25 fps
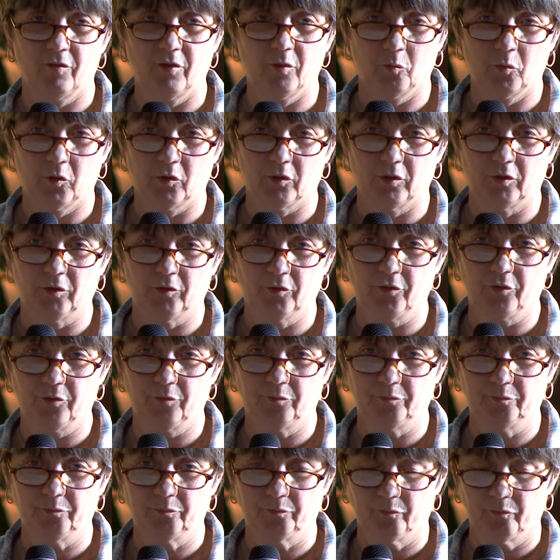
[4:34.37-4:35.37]
of the world.
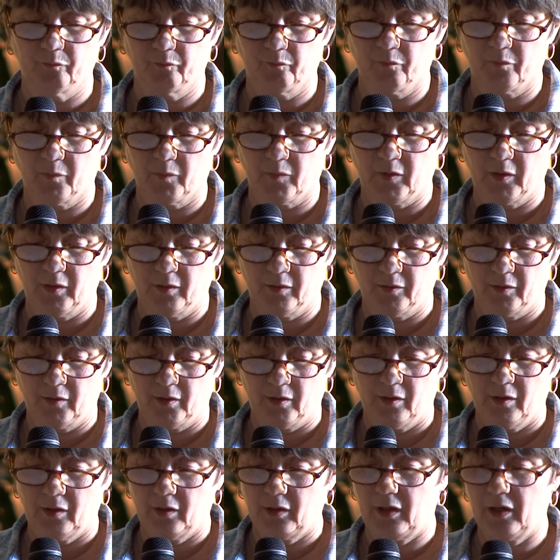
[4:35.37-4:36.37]

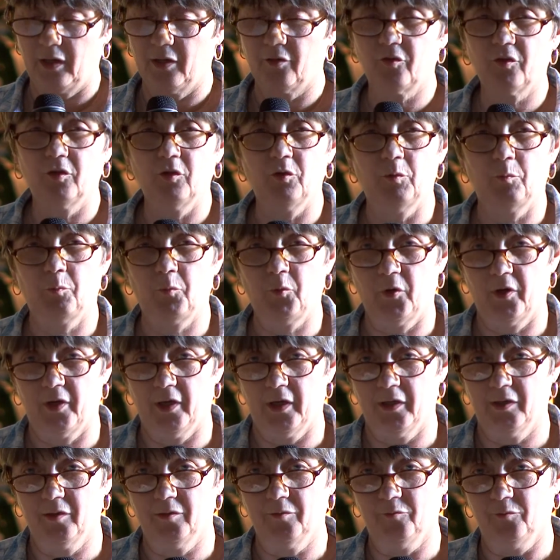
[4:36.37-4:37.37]
I ask you to
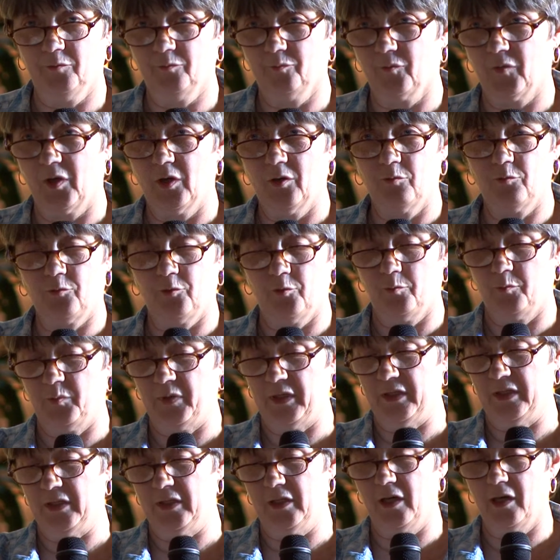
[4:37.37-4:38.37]
pray for
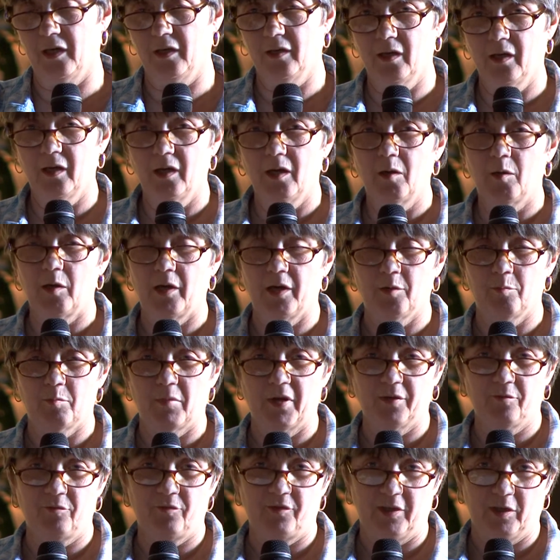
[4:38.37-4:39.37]
me and
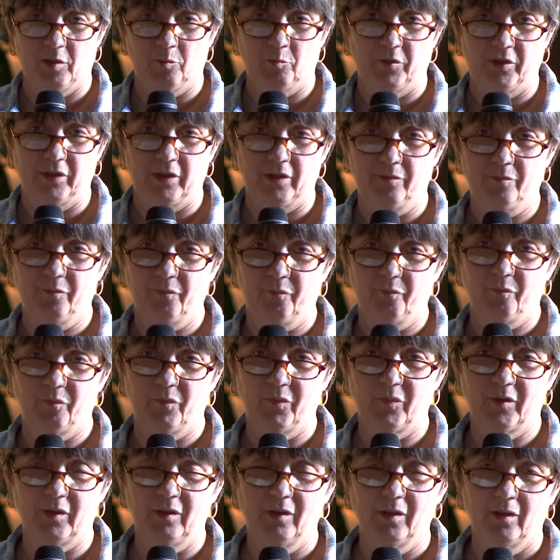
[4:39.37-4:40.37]
my family.
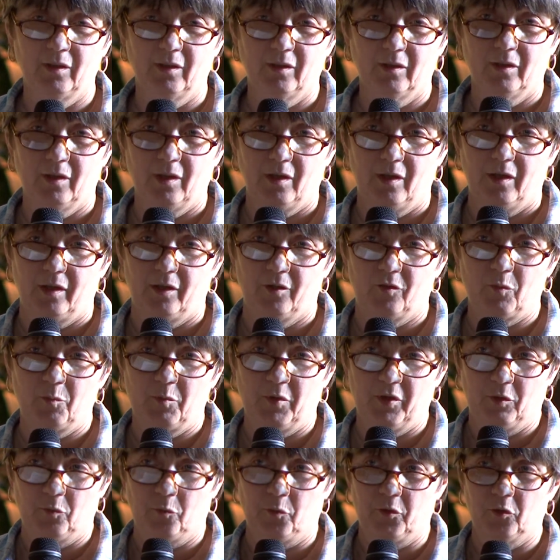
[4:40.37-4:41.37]
It's
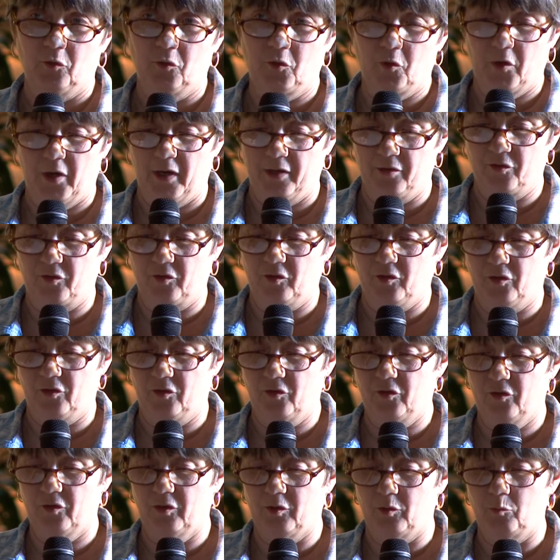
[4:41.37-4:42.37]
been a real
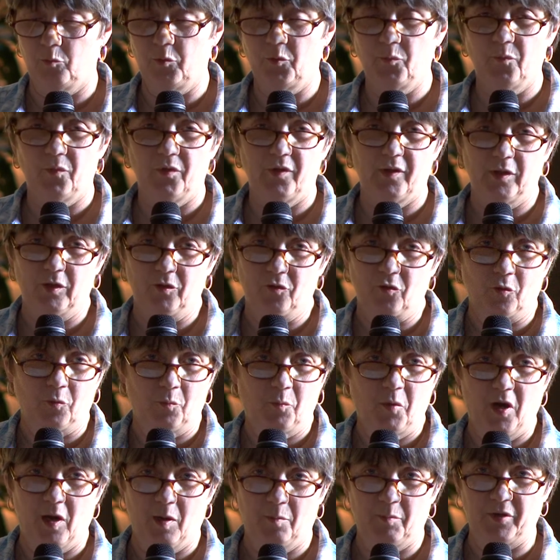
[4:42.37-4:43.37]
crisis, and things are
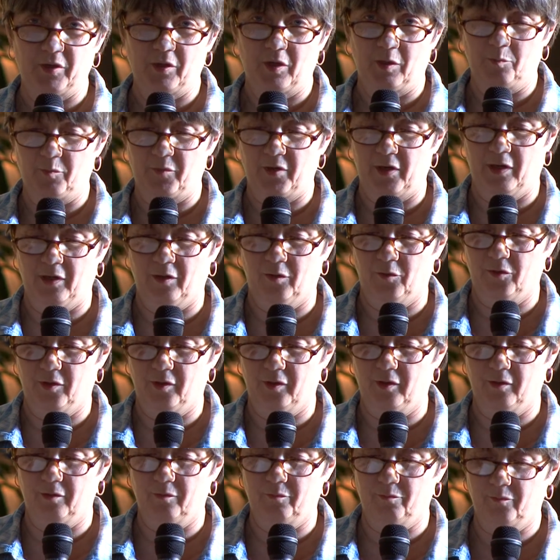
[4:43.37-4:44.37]
popping up now
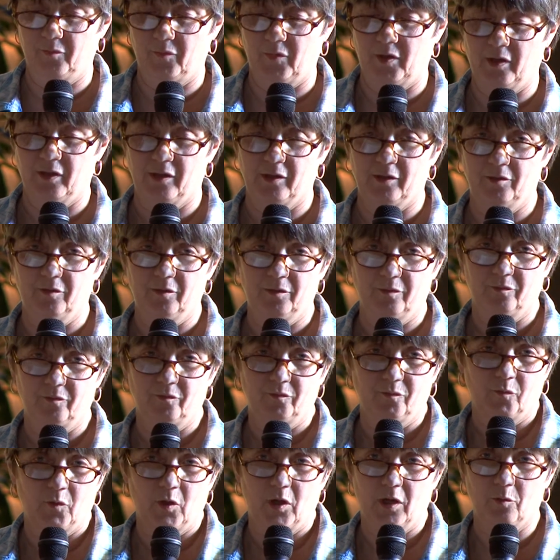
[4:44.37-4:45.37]
that
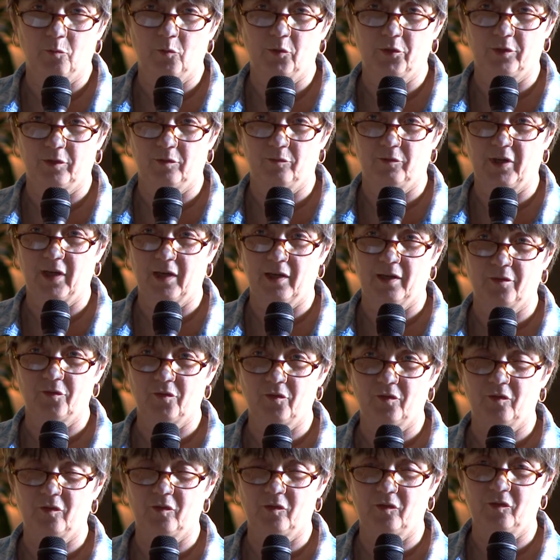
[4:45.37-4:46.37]
I wouldn't have
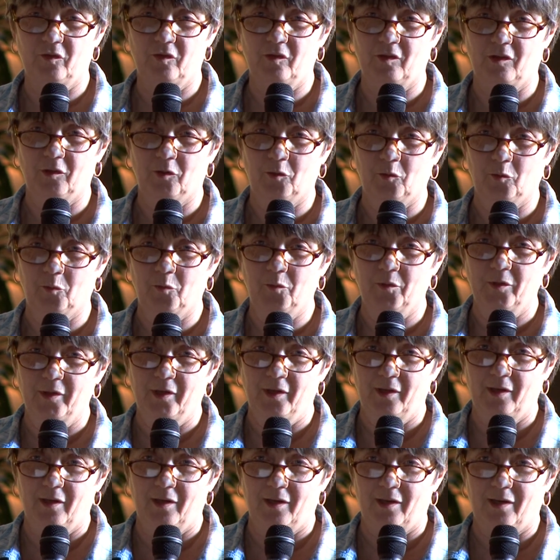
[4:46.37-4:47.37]
guessed, so
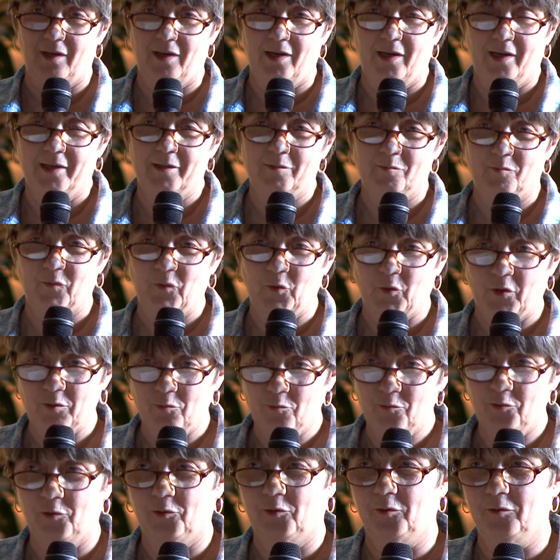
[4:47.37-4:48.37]
I'm
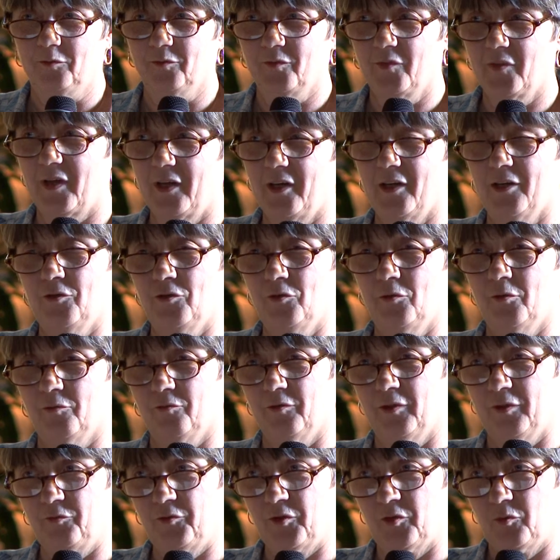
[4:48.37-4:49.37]
grateful. And you
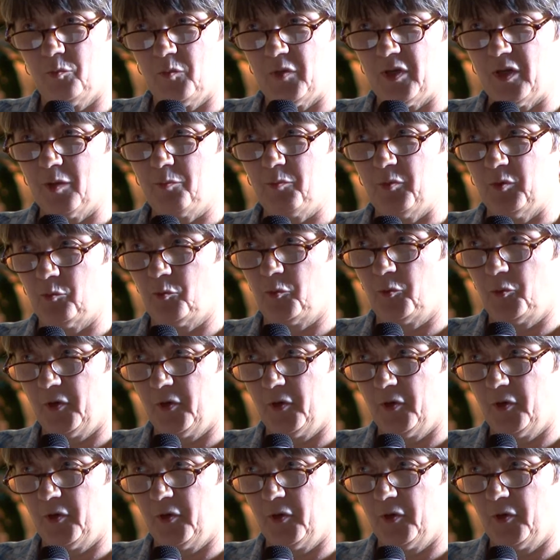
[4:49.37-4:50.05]
have lifted me up in